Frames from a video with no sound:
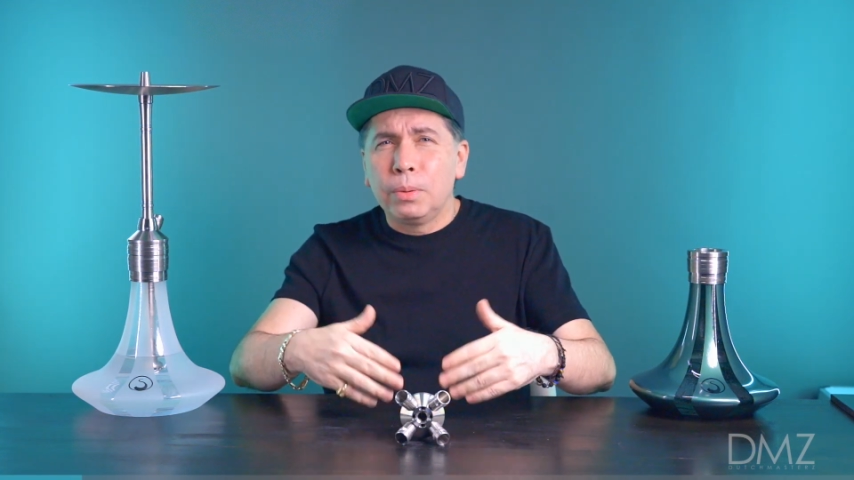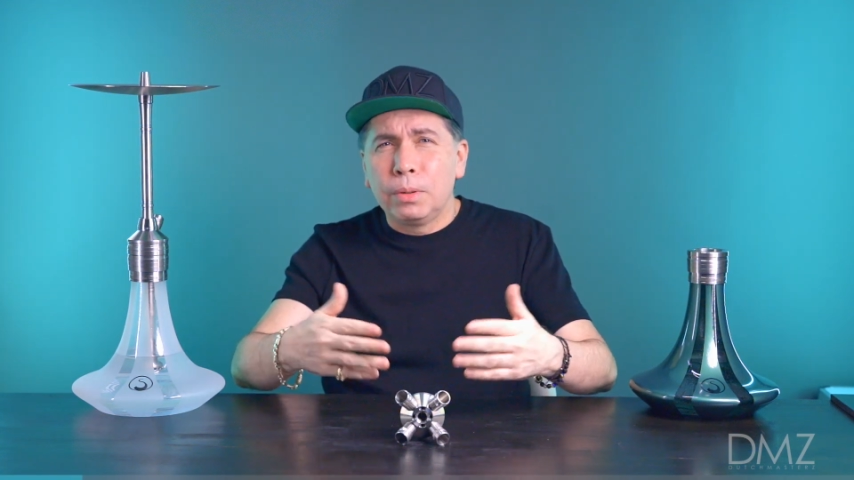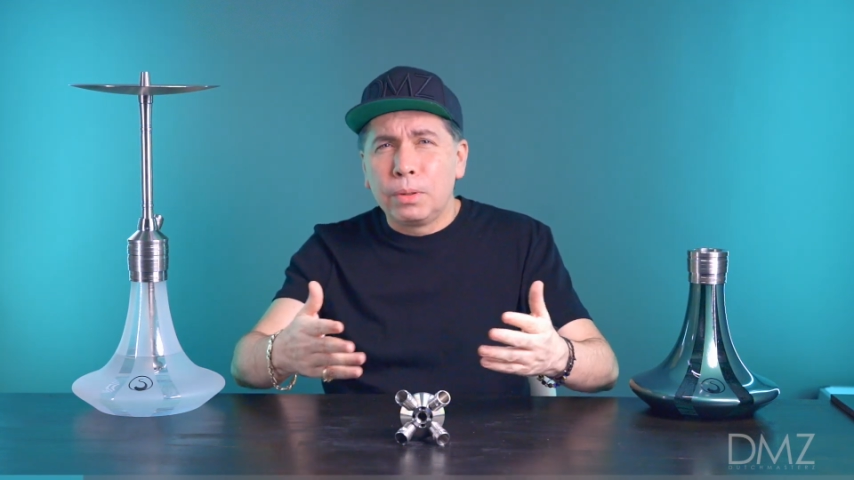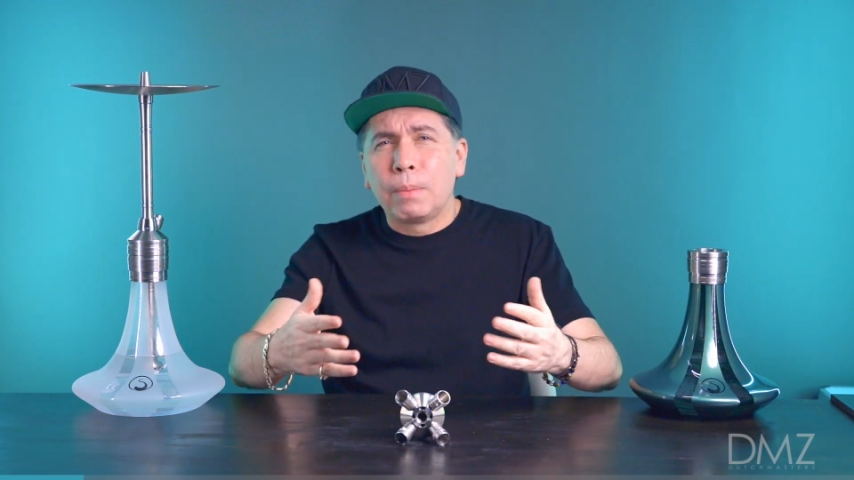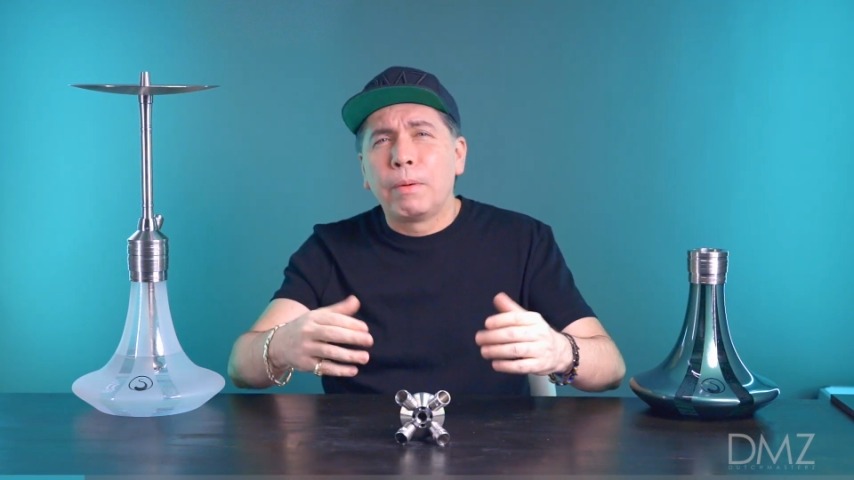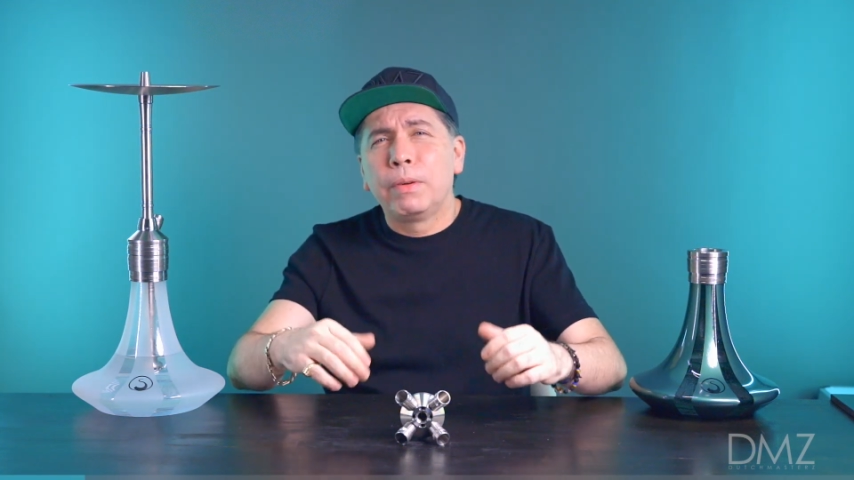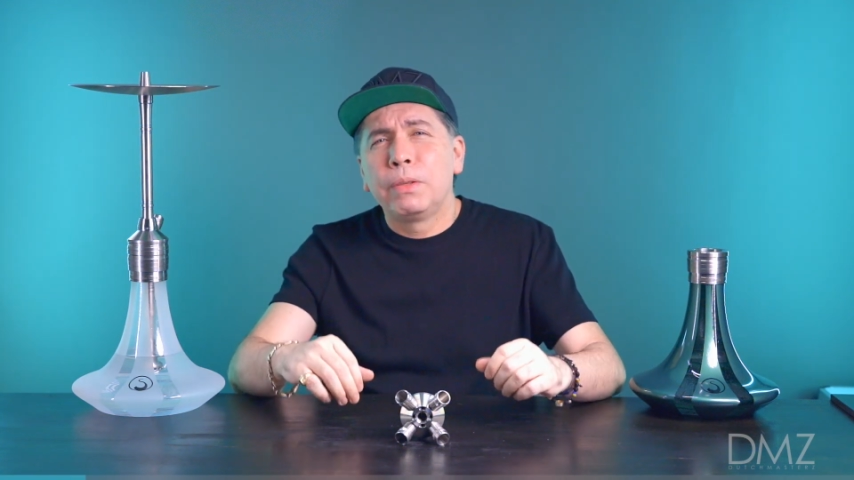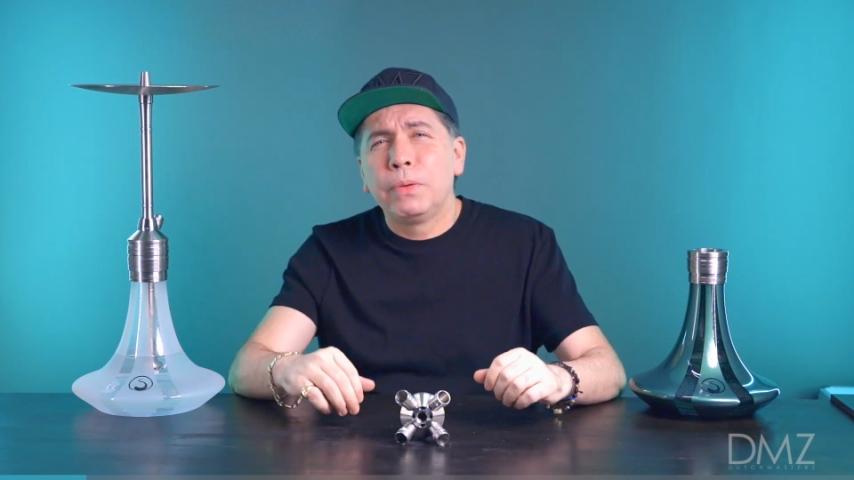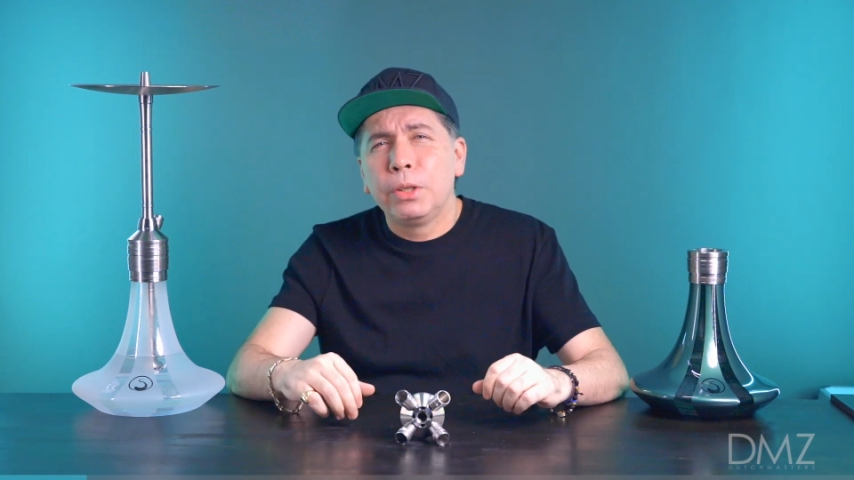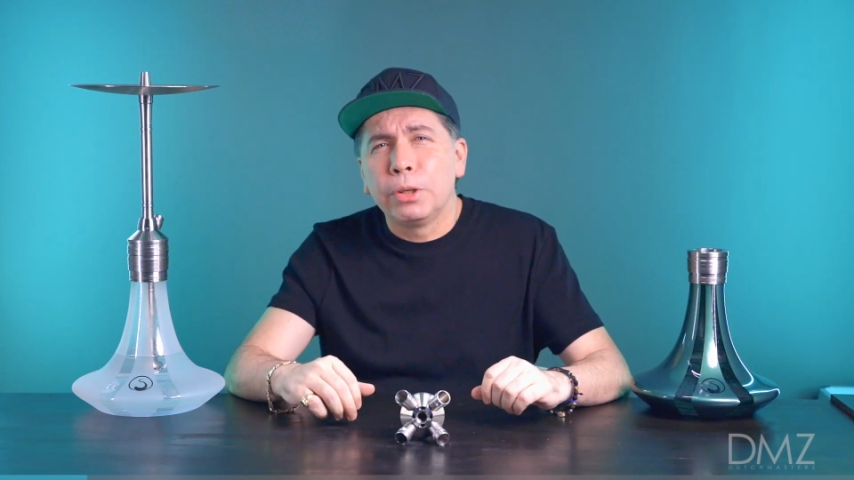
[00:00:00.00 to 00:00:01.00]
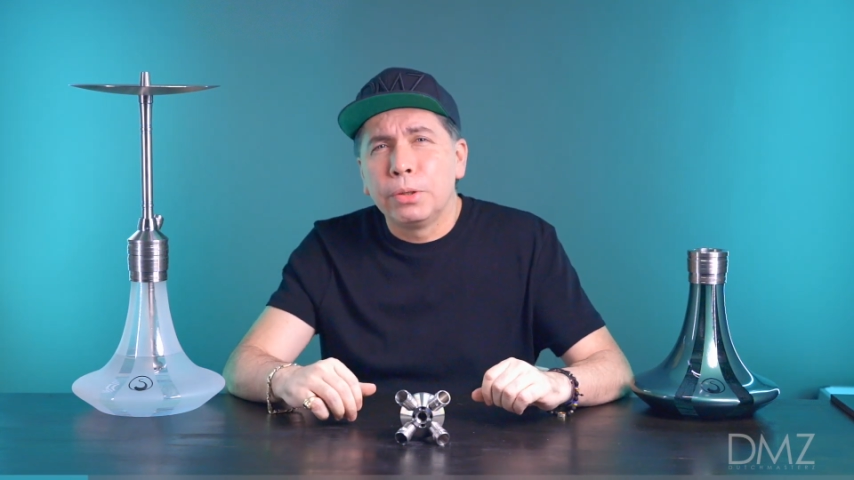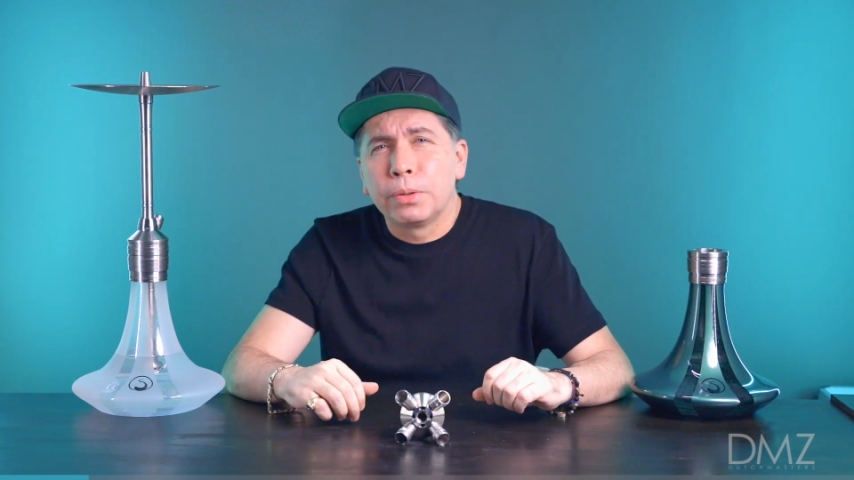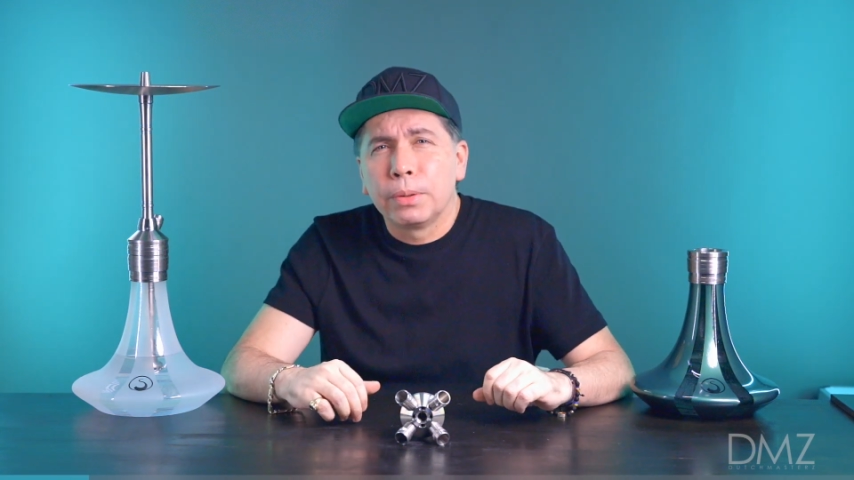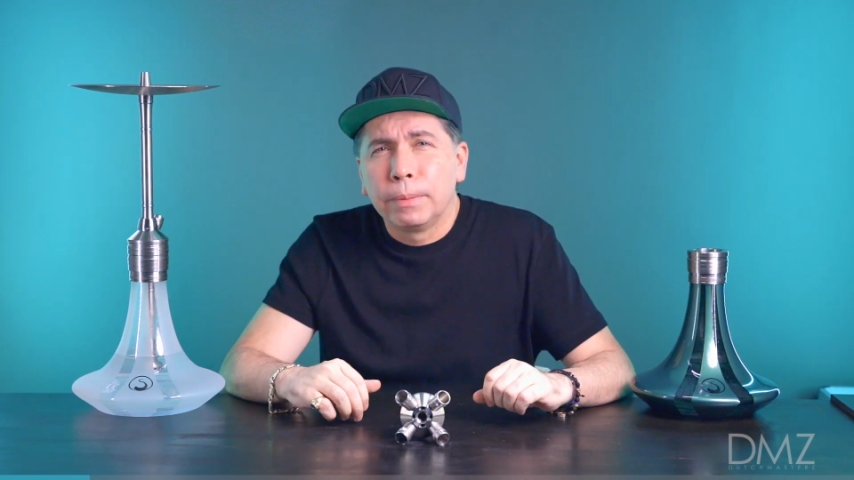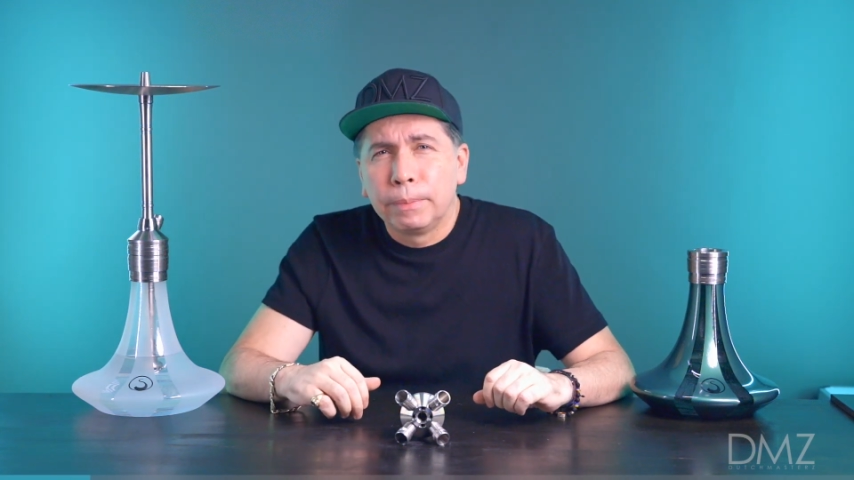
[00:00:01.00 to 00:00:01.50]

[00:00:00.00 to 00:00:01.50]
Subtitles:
some of its features.